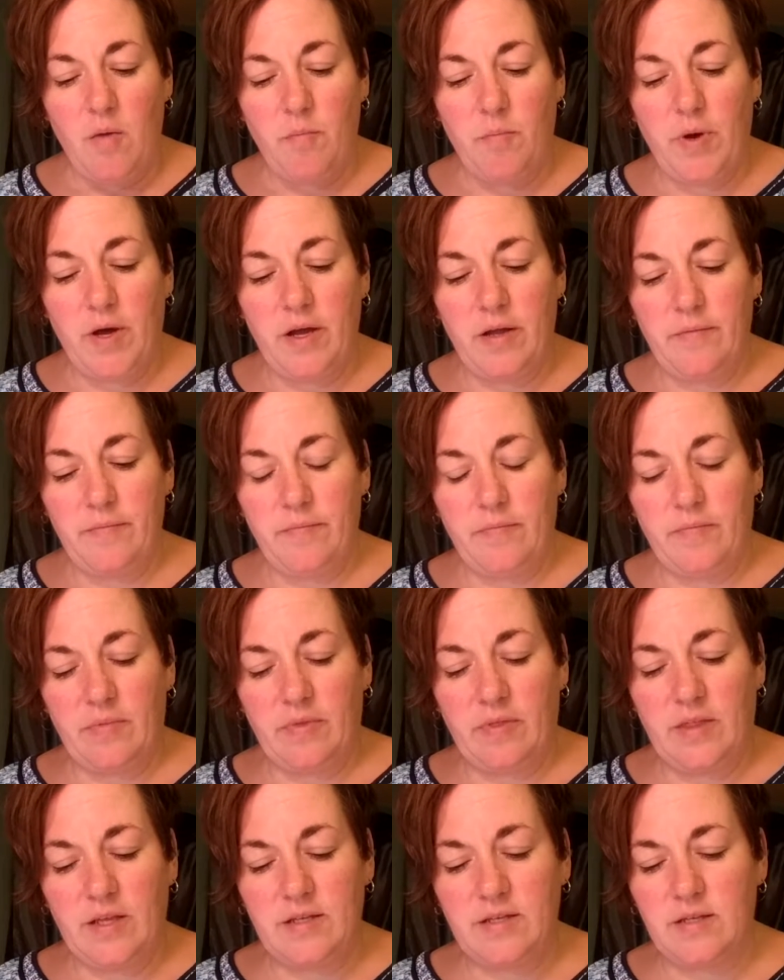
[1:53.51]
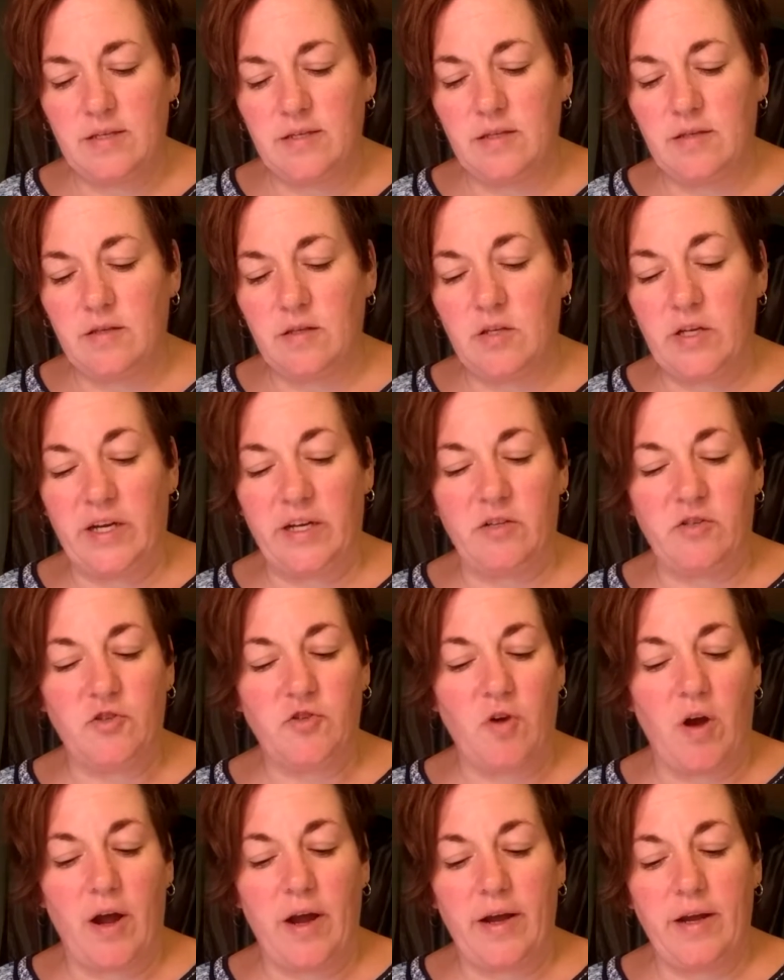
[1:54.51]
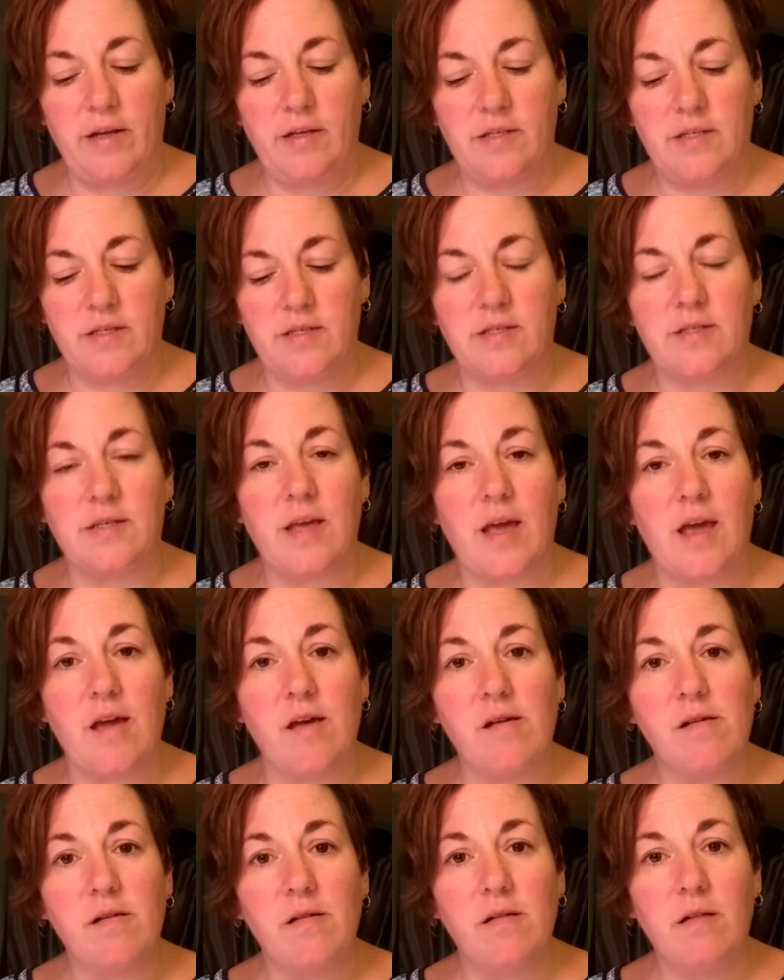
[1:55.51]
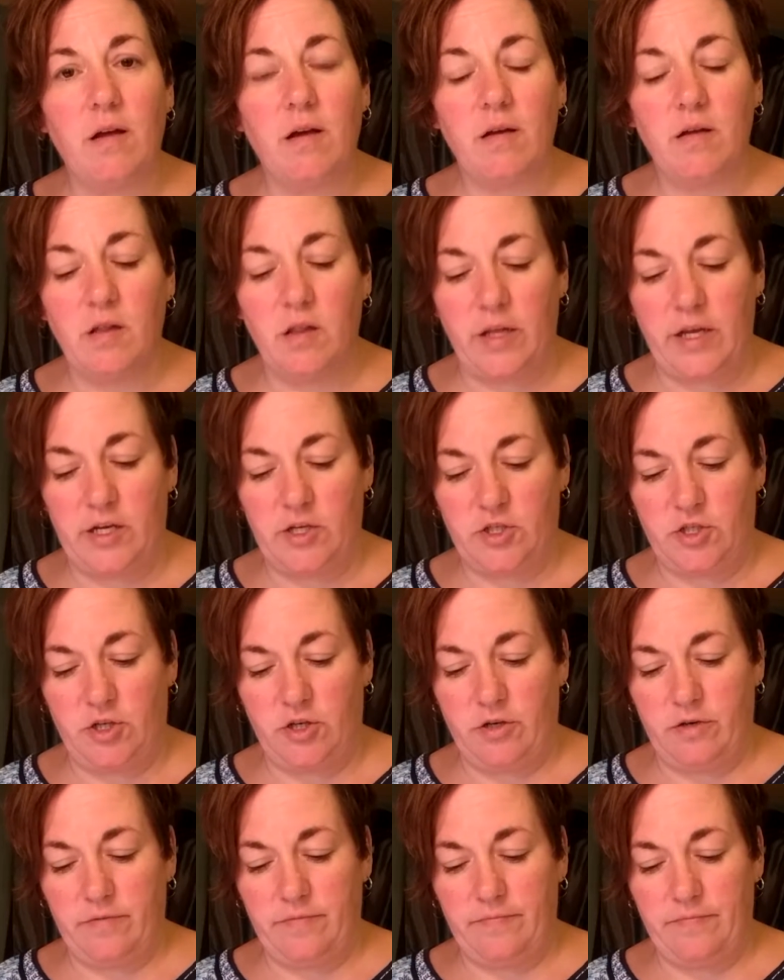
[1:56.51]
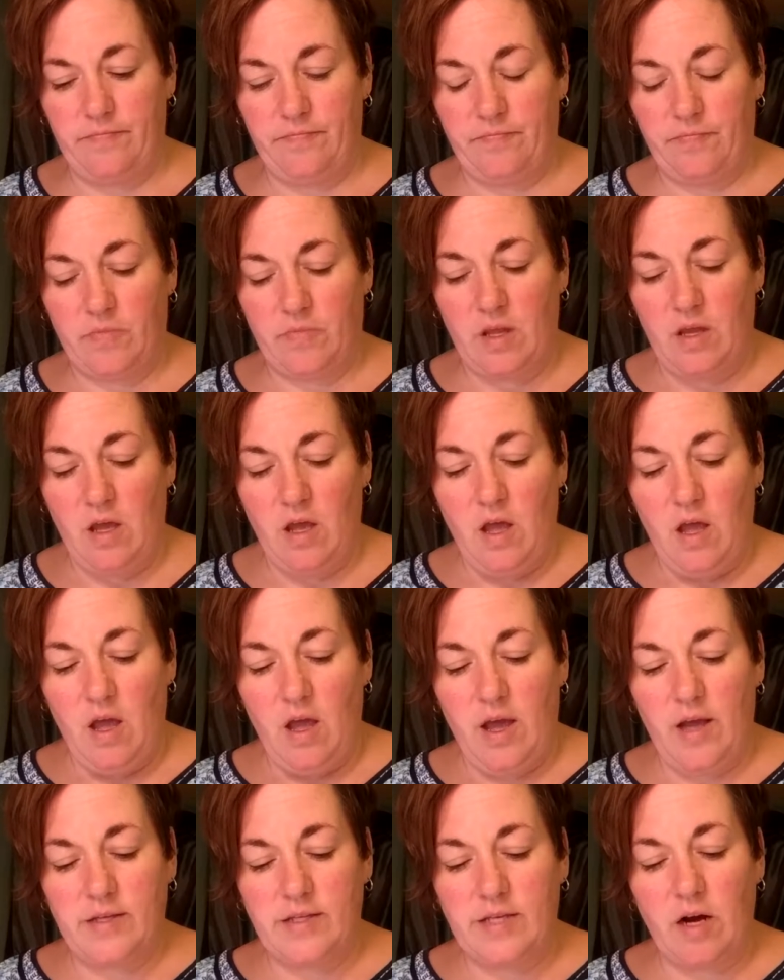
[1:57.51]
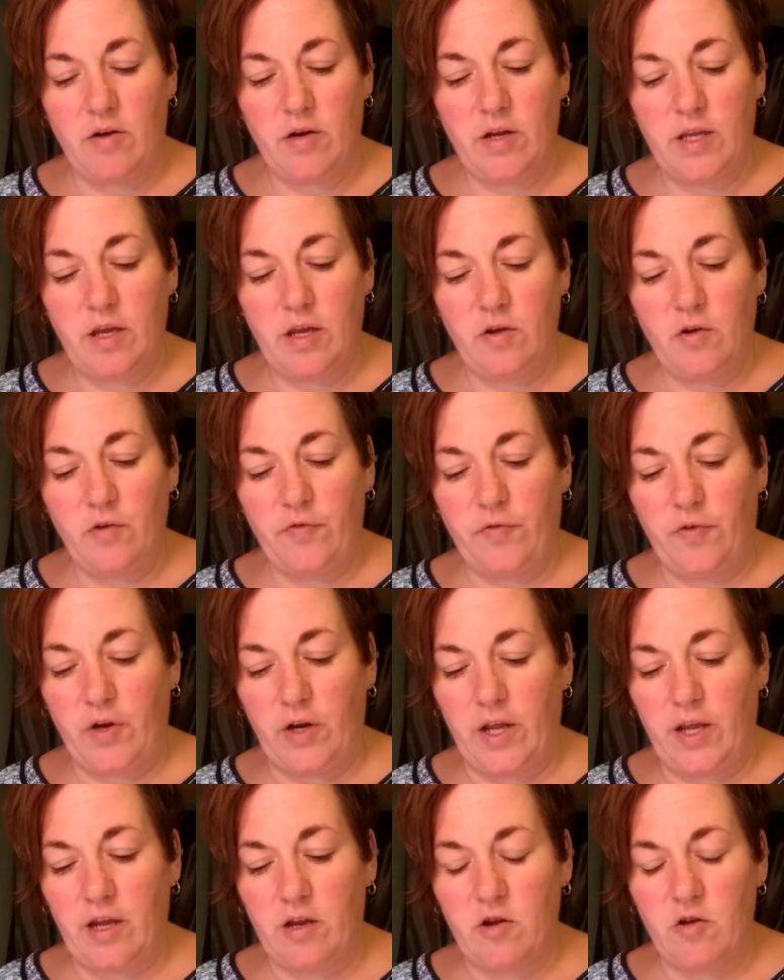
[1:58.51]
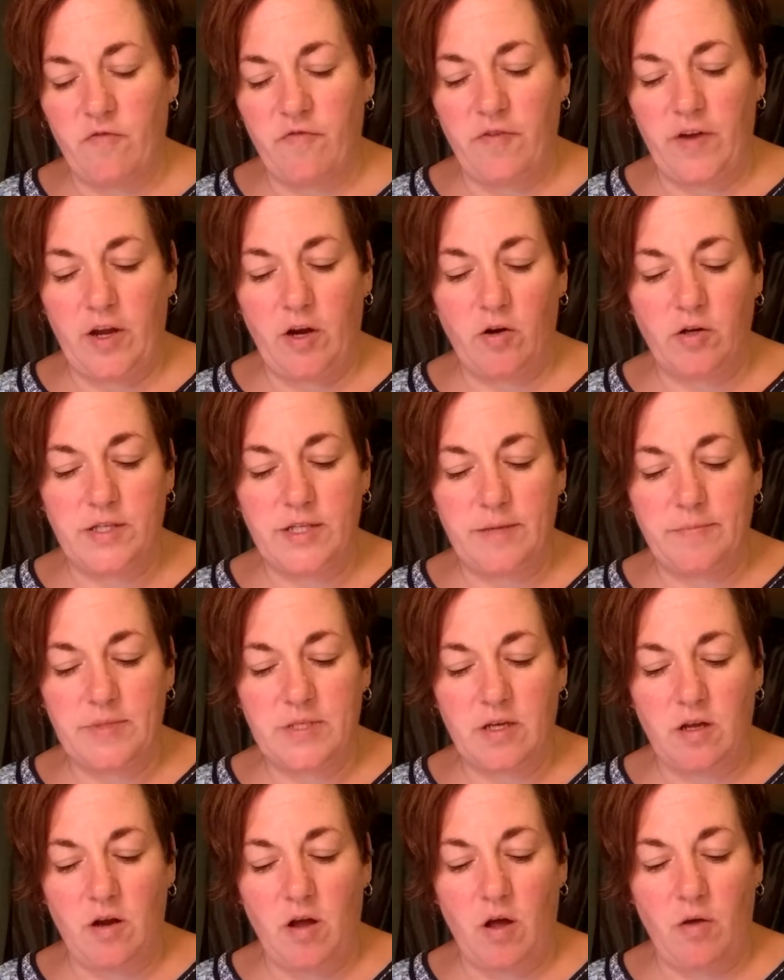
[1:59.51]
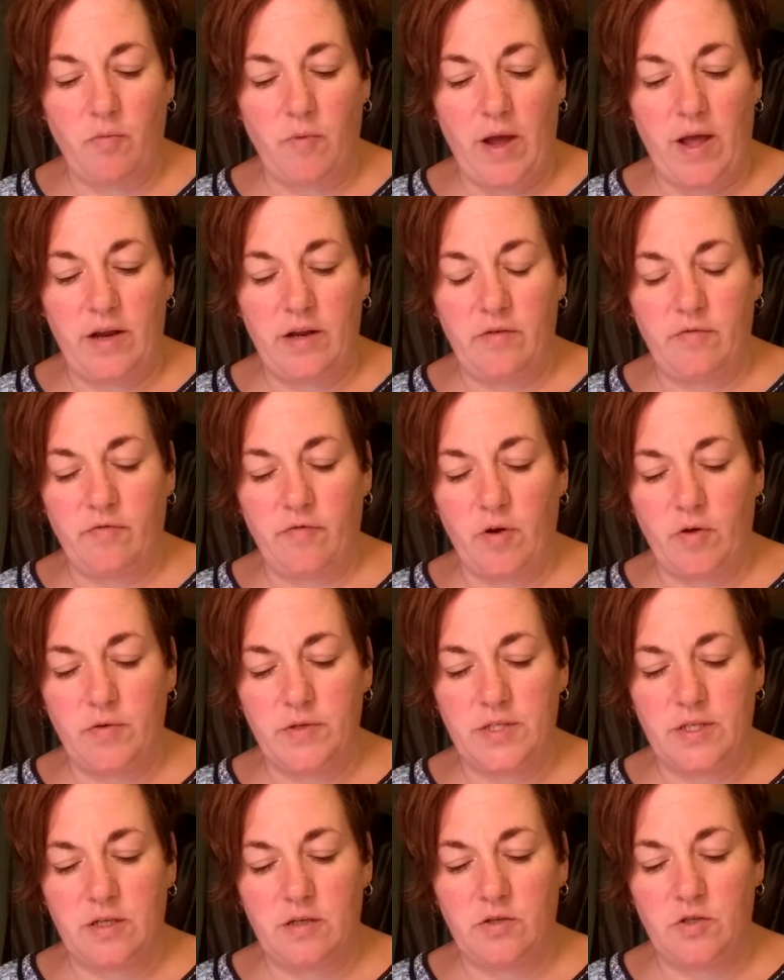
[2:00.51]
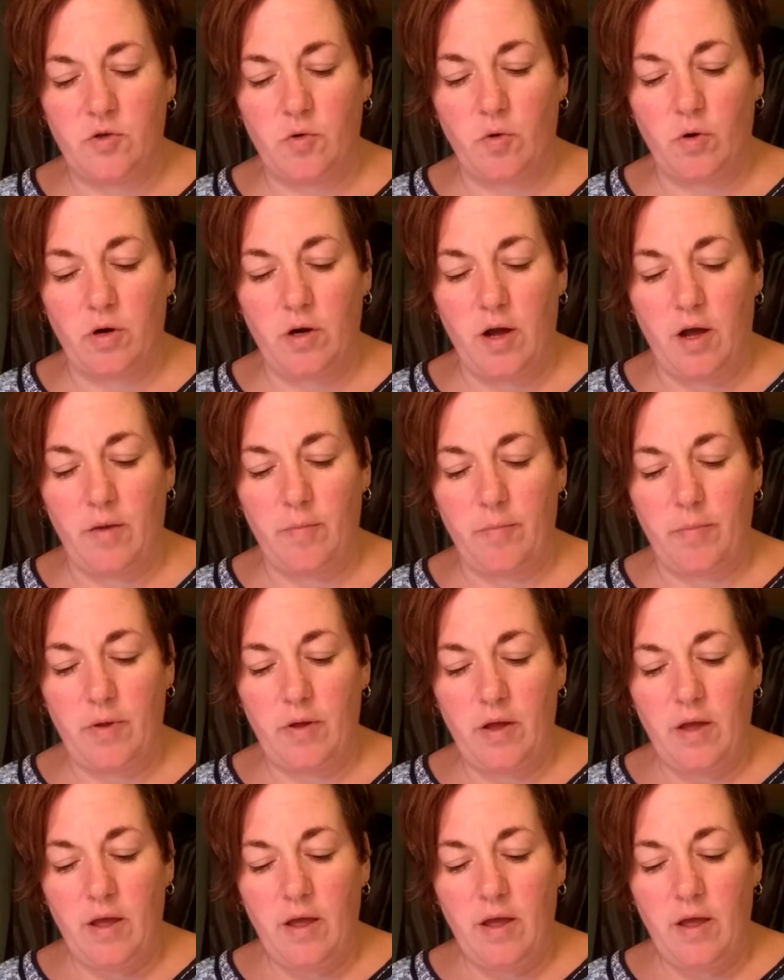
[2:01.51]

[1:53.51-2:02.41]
But this is like trying to scale a glacier. It's hard to get your footing and your fingertips get all red and frozen and torn up.